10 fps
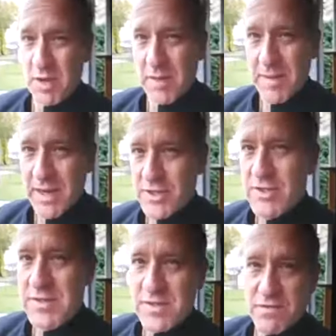burning
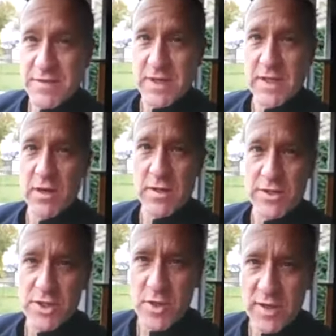passions they're feeling are
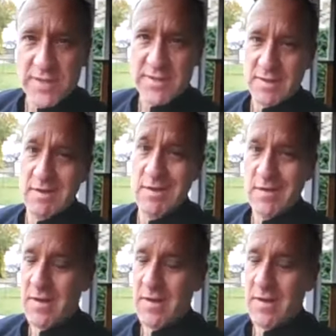a choice. And,